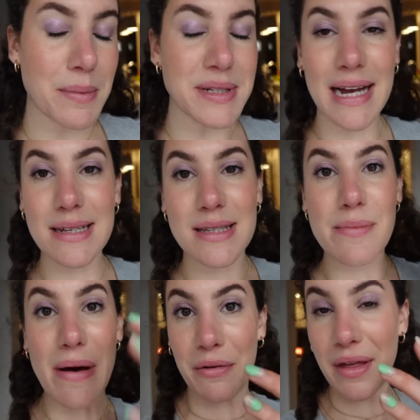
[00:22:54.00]
But besides the
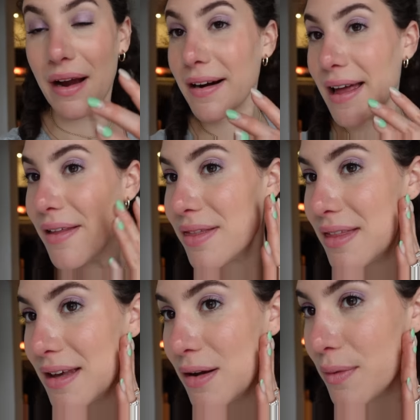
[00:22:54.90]
mouth area,
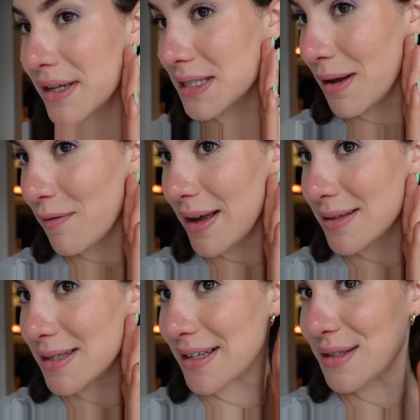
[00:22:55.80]
the rest of my
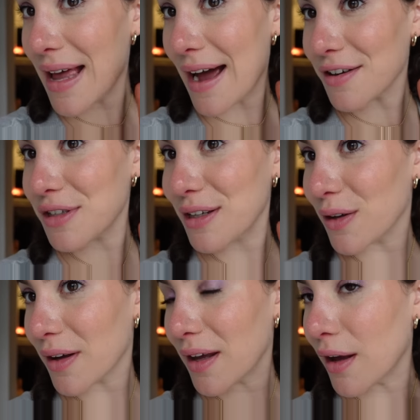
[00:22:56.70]
face is actually
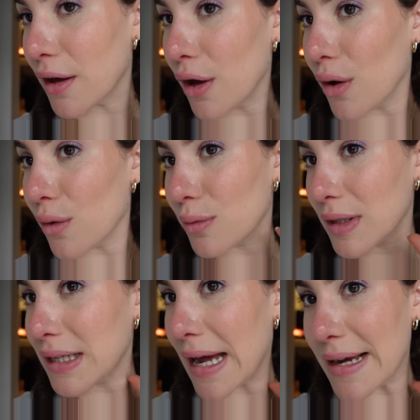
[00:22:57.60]
looking
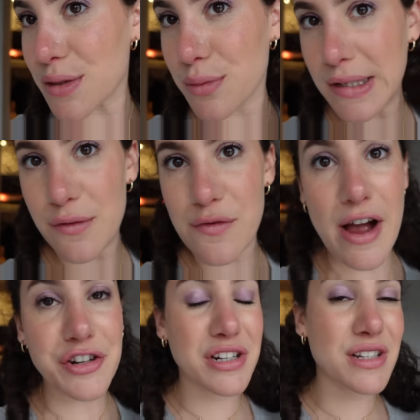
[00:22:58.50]
really nice, really
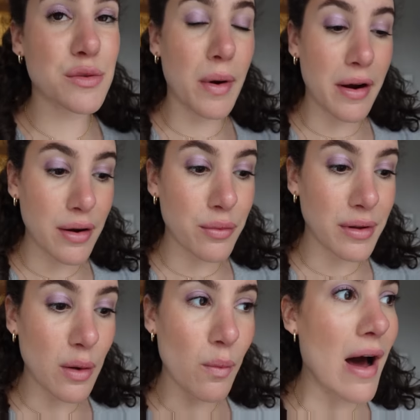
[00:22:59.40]
fresh. It is wearing
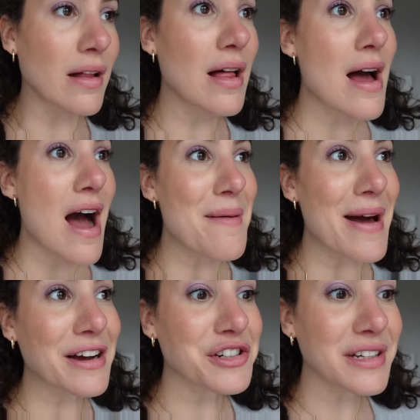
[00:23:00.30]
really well. I'm
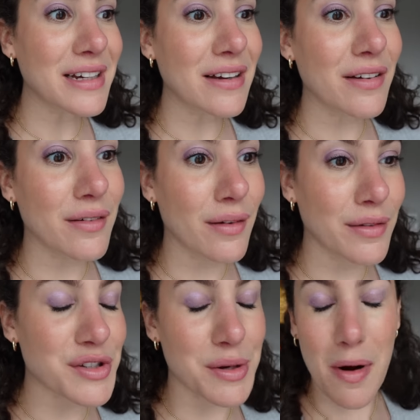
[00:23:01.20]
actually
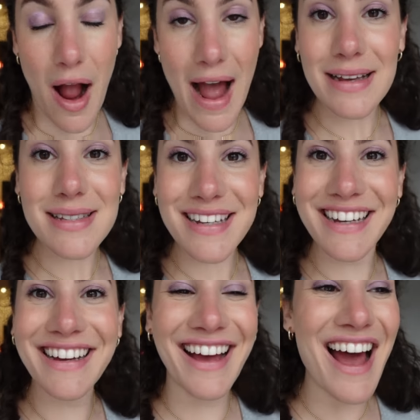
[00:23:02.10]
surprised.
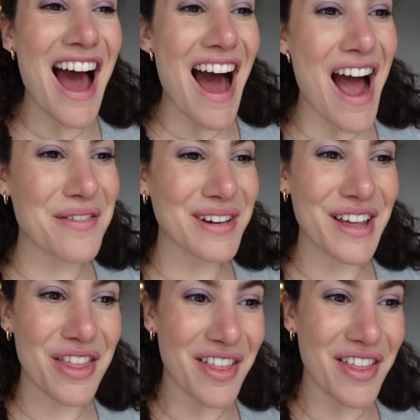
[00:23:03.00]
I really